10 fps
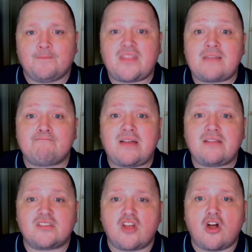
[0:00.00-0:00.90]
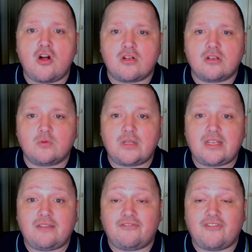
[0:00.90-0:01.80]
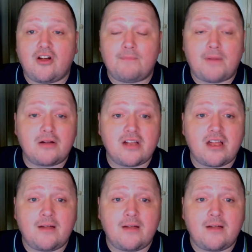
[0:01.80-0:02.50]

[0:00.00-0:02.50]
that bounced awkwardly for Ponga.